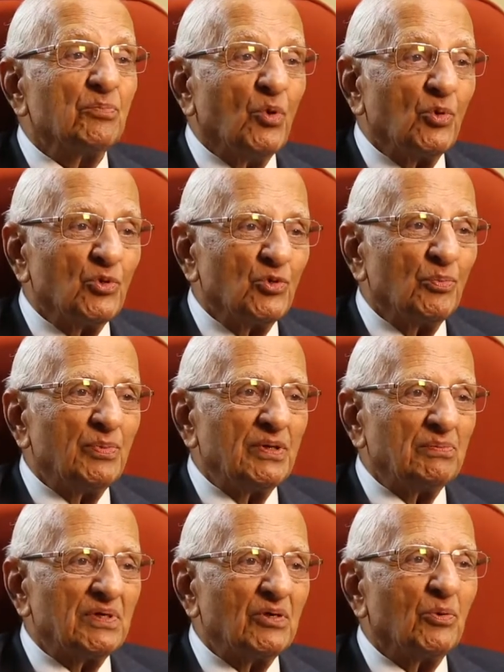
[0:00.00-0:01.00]
they spoke
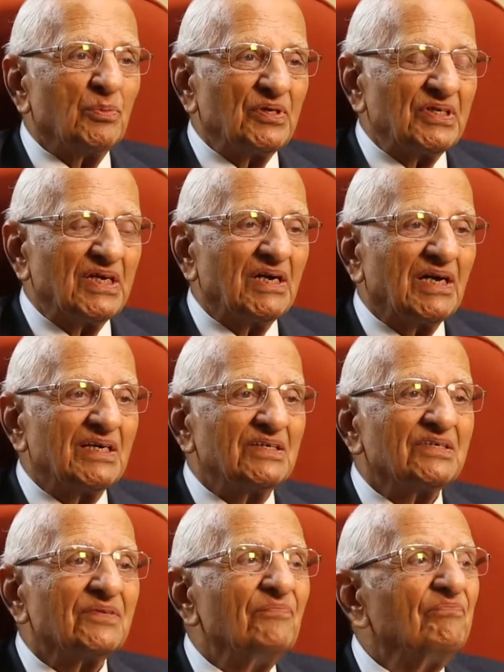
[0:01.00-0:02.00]
to people, opened
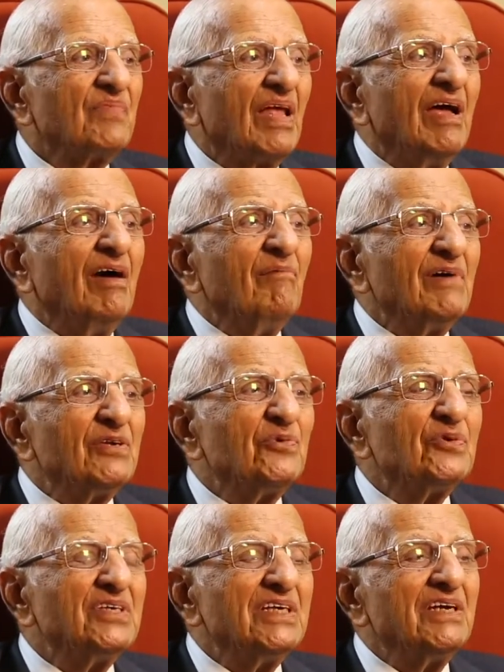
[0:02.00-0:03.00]
their eyes.
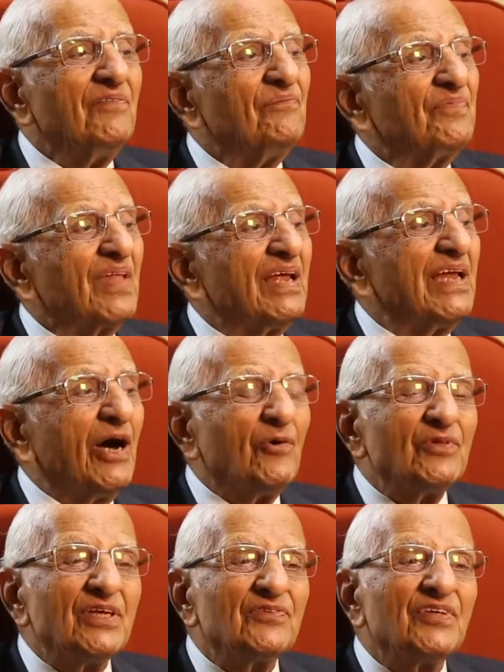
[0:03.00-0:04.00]
But you see,
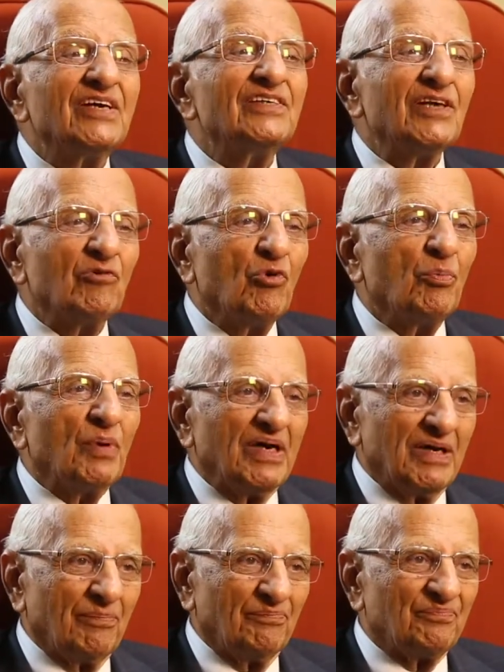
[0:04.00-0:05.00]
now that things have
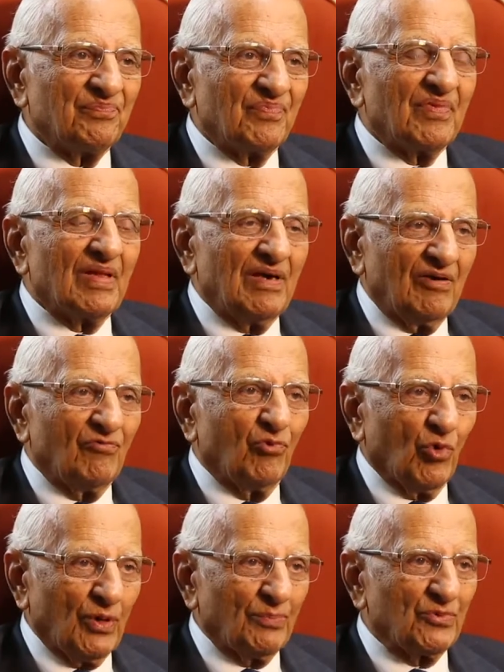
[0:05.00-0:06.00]
opened up,
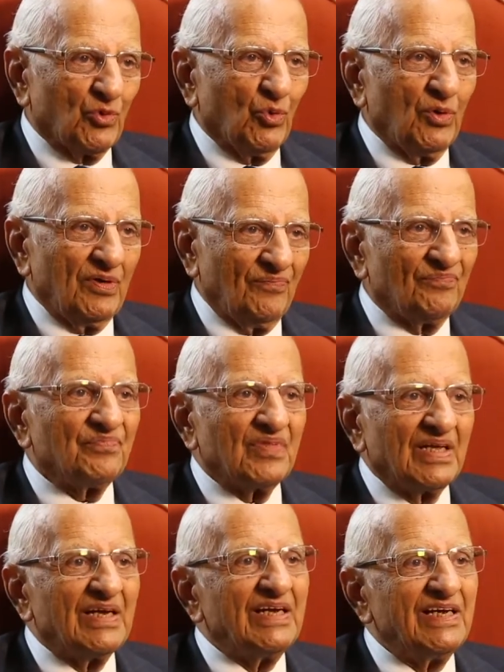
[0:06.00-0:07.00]
forum's role
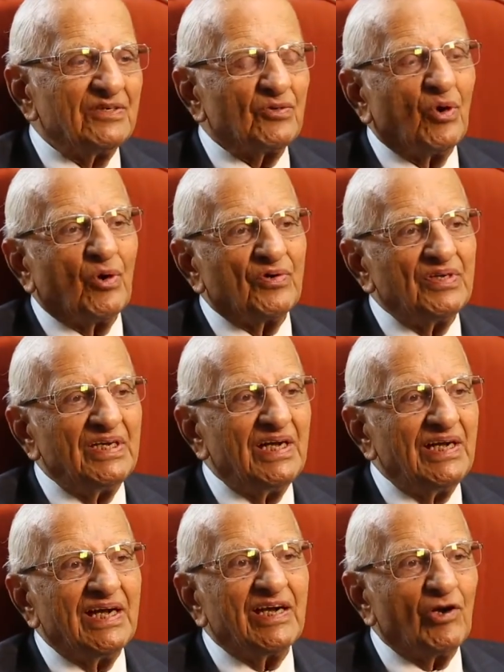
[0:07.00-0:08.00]
is
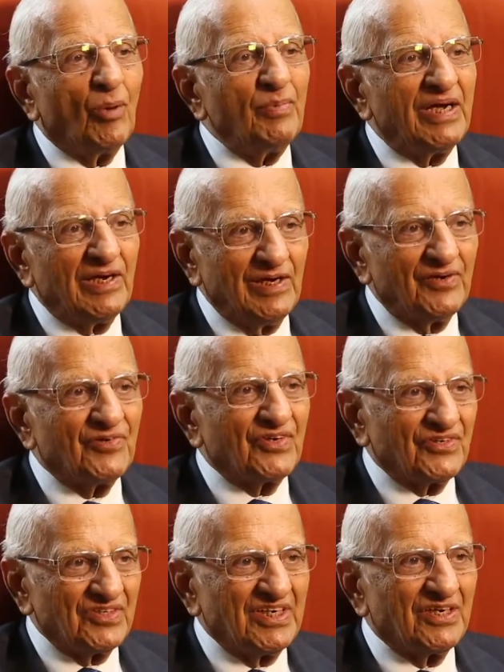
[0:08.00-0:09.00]
on the economic
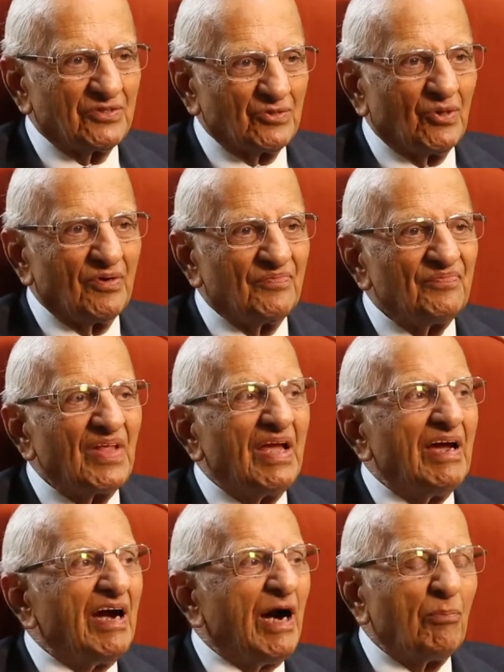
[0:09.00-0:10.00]
literacy and so on.
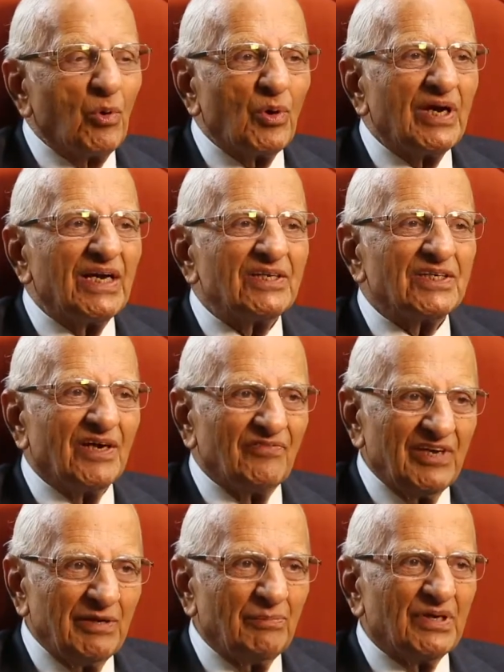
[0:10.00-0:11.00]
Our
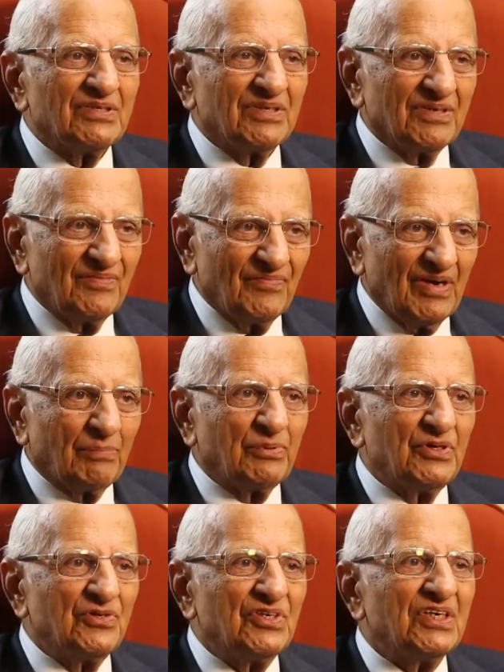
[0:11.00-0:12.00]
booklets are very much
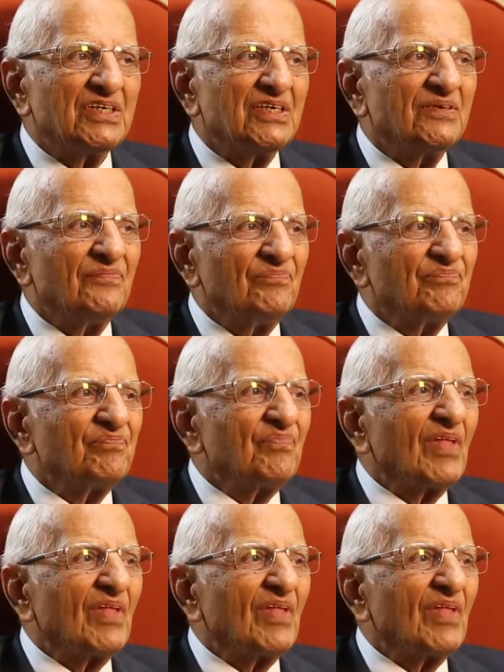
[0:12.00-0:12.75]
appreciated.